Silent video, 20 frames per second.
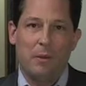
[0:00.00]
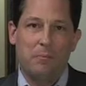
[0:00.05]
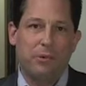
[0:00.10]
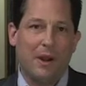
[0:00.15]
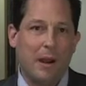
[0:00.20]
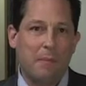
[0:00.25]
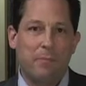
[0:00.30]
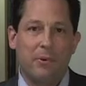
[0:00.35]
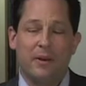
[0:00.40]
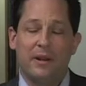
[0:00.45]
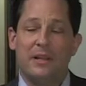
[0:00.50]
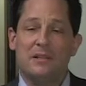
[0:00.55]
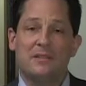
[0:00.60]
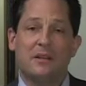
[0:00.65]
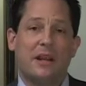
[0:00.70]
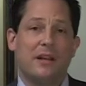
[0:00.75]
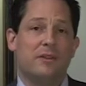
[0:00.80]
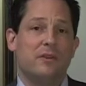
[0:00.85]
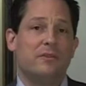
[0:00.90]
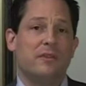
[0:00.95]
right properties
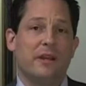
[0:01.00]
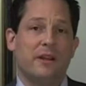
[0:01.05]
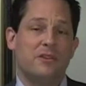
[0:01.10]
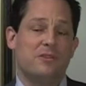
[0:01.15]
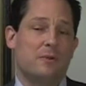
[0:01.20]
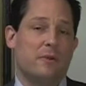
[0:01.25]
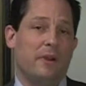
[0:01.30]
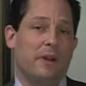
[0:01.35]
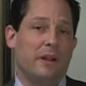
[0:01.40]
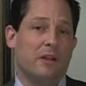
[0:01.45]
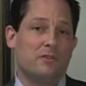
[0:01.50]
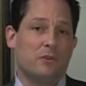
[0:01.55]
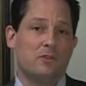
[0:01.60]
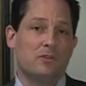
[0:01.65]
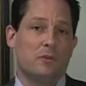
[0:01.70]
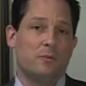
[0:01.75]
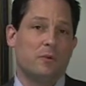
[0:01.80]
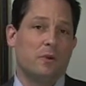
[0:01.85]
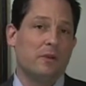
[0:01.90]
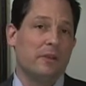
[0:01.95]
and I do tenant screenings.
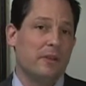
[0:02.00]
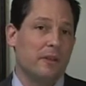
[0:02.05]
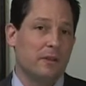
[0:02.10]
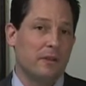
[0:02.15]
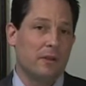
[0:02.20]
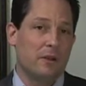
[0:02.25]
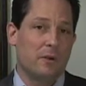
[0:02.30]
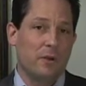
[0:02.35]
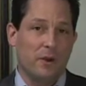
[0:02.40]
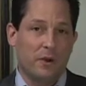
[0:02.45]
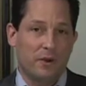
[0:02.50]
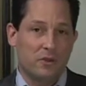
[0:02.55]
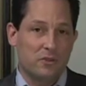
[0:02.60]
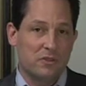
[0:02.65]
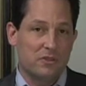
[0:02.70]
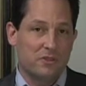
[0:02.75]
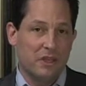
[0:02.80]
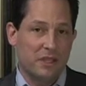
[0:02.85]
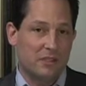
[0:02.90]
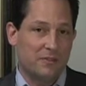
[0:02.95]
Those are really the critical
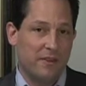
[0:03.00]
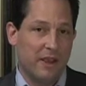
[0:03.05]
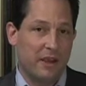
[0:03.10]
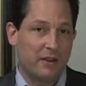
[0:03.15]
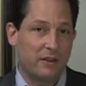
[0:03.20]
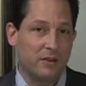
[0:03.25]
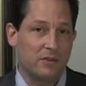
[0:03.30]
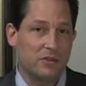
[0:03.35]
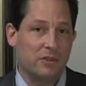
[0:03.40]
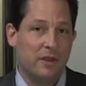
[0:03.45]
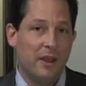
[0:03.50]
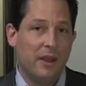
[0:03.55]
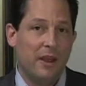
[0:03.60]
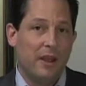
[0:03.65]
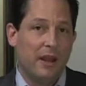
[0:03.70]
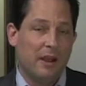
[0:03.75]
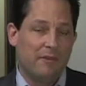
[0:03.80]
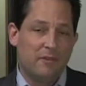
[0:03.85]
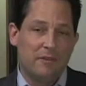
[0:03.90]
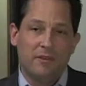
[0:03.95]
success factors.
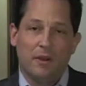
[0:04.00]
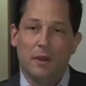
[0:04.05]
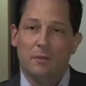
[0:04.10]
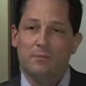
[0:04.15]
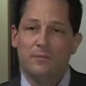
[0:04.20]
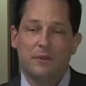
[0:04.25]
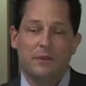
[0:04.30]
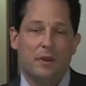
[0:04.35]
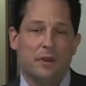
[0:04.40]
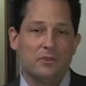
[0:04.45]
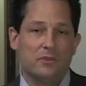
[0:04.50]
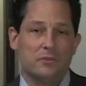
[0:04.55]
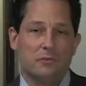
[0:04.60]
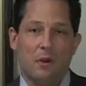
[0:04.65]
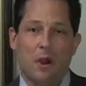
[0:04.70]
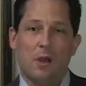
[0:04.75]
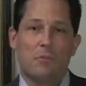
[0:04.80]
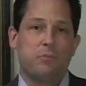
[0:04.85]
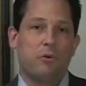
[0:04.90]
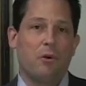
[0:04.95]
I've developed a
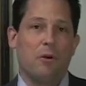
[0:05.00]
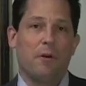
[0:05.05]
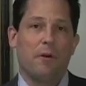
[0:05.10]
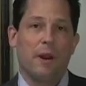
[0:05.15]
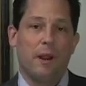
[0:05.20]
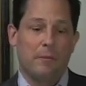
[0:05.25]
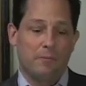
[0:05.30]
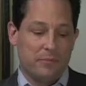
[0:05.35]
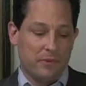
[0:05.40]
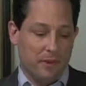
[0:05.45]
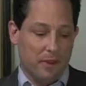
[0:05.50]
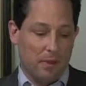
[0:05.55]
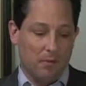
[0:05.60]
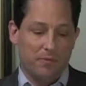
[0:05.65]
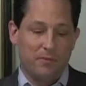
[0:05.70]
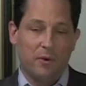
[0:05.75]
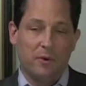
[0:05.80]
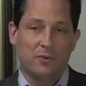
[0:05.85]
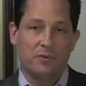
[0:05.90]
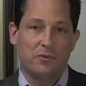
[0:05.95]
strong program to
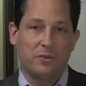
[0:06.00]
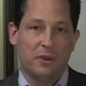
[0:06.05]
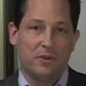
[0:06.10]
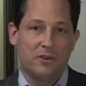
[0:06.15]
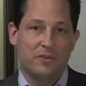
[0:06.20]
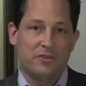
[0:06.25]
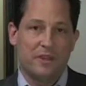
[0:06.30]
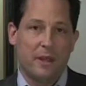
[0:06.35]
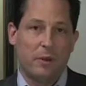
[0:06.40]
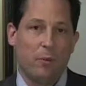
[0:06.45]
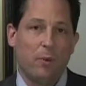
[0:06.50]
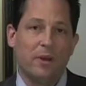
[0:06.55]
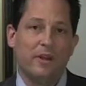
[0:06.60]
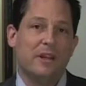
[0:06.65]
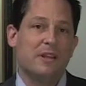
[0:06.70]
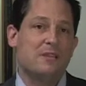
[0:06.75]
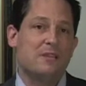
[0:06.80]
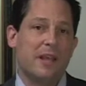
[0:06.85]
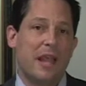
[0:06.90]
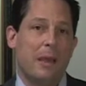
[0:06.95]
help folks understand what
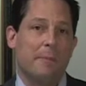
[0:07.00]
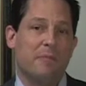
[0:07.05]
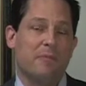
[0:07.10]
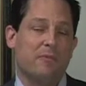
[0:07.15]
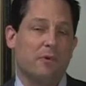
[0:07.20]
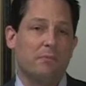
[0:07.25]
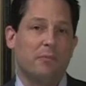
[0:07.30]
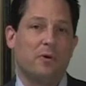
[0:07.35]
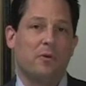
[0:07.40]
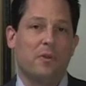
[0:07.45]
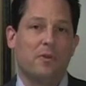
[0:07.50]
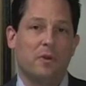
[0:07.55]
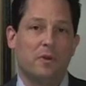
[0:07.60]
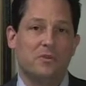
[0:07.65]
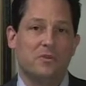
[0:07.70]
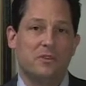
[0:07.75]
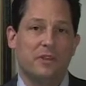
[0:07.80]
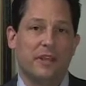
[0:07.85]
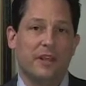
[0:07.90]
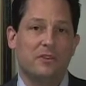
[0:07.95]
needs to happen for both of
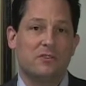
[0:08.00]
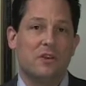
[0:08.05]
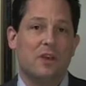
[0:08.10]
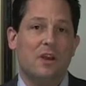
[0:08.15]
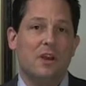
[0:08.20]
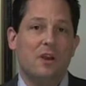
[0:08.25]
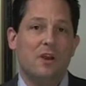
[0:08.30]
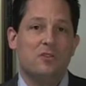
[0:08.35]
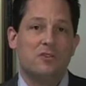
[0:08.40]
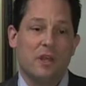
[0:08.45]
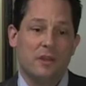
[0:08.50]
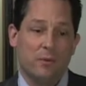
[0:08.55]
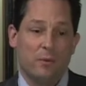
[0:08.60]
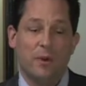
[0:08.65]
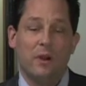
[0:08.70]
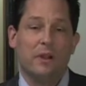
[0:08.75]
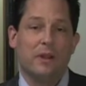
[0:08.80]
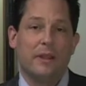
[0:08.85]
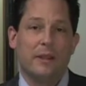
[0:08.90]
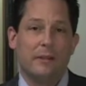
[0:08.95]
those things. So
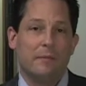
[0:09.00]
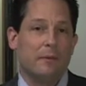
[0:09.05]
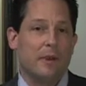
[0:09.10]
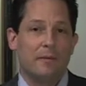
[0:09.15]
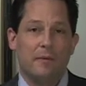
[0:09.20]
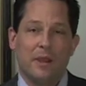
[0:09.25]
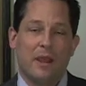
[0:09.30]
really,